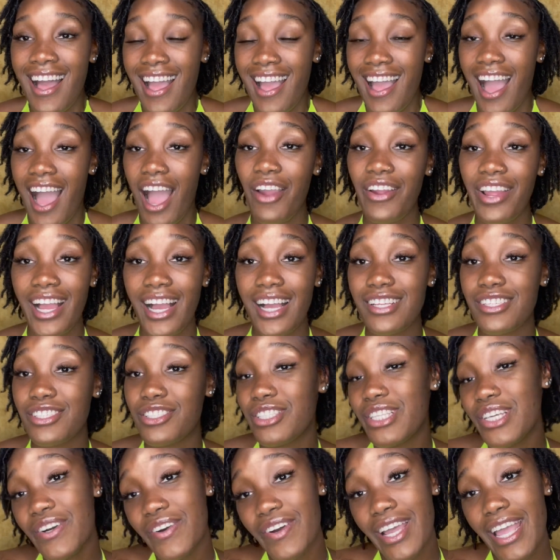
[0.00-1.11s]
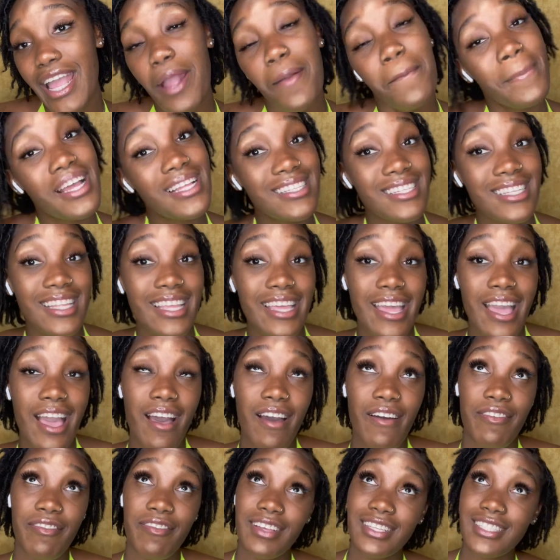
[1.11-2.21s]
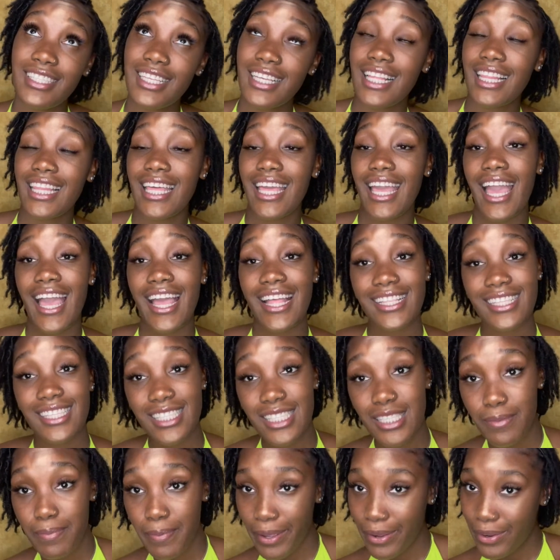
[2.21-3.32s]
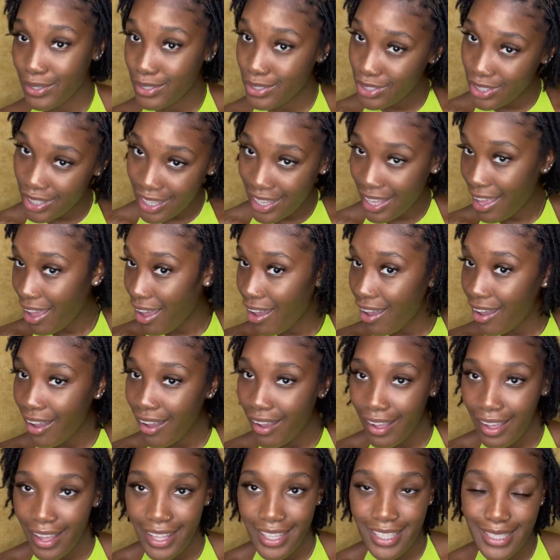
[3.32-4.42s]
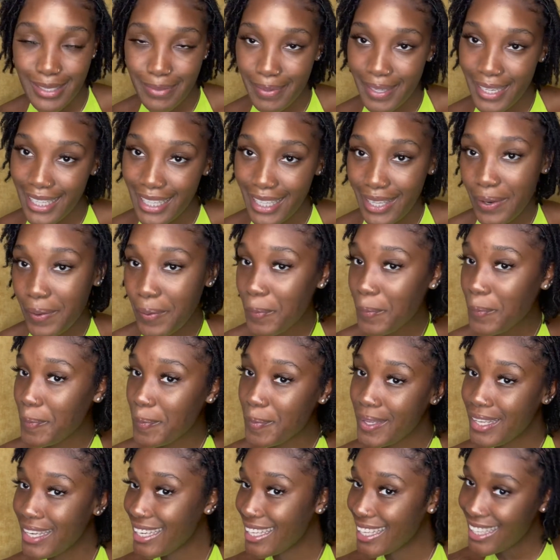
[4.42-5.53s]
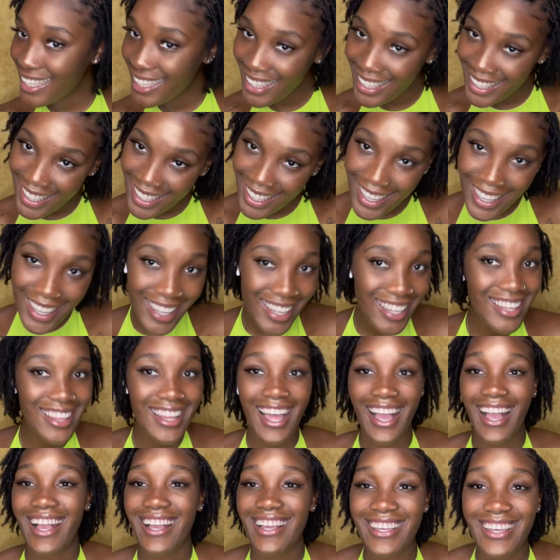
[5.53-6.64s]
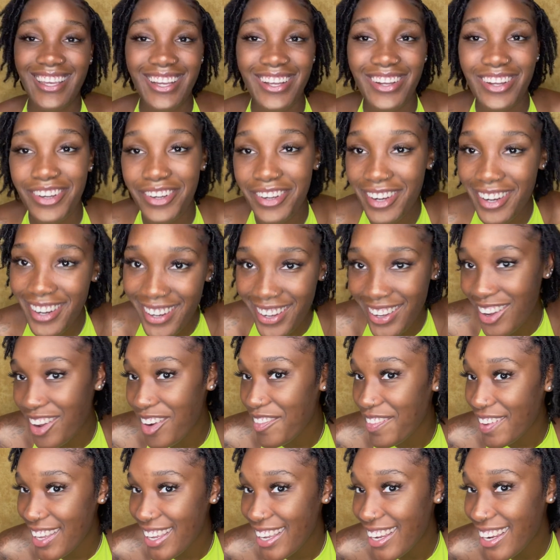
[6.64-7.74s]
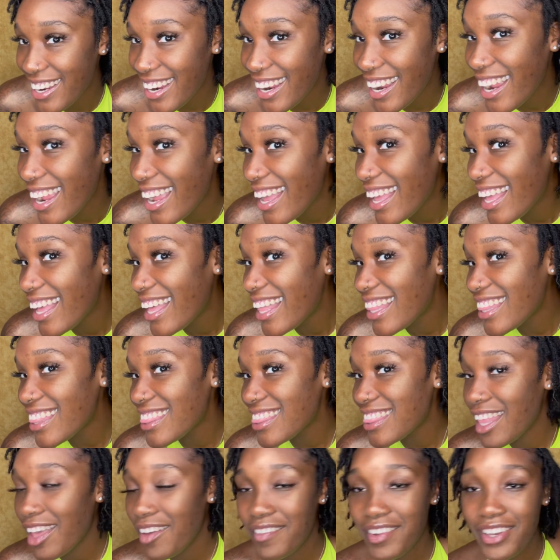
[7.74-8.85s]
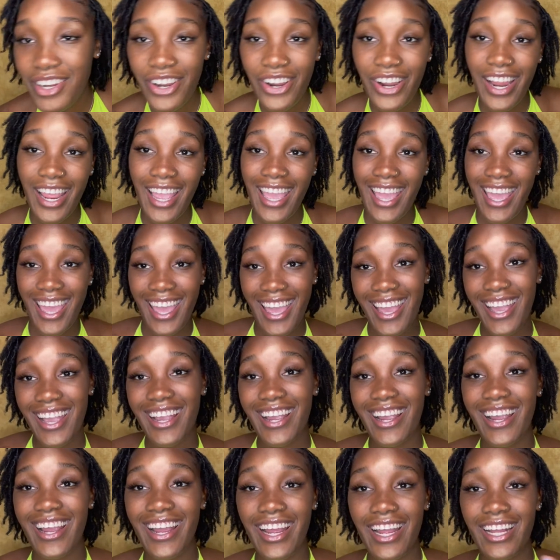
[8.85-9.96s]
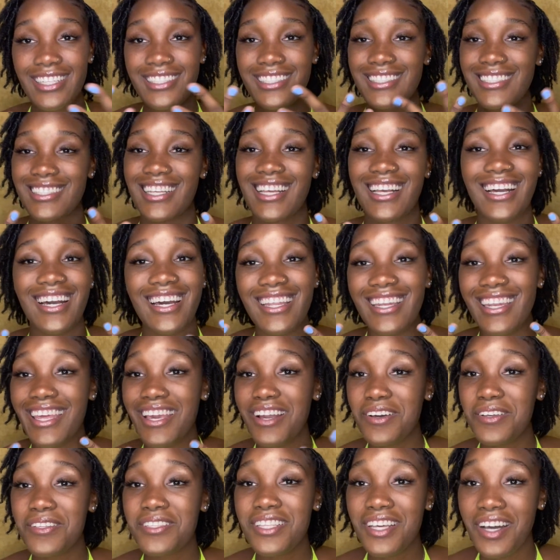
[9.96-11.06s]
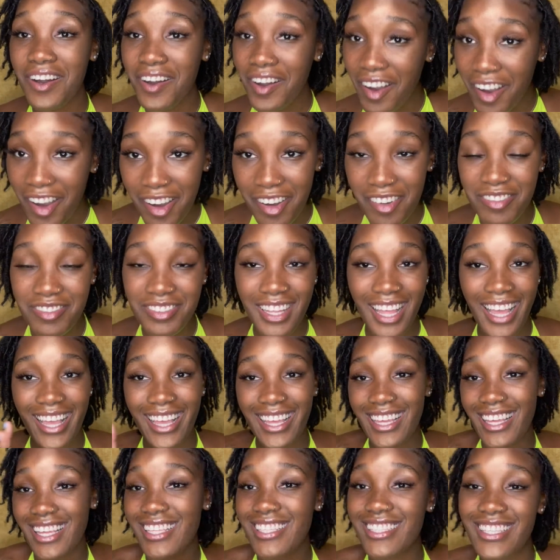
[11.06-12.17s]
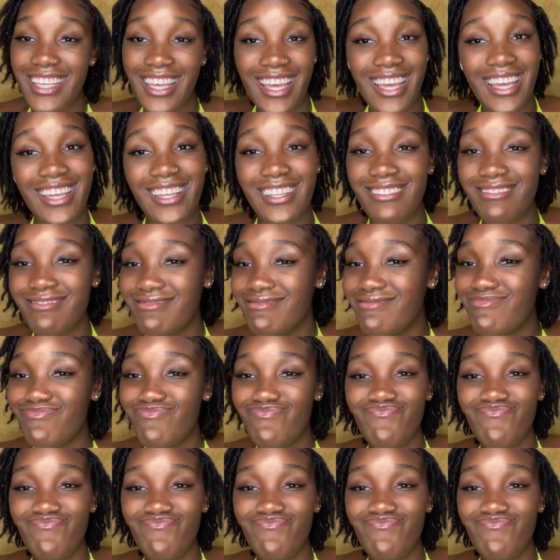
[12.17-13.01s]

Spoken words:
How are you guys doing mentally, physically, and spiritually, y'all? It's a little minute. Like, your girl over here loving her hair. It's like her nails off. Like, it's getting...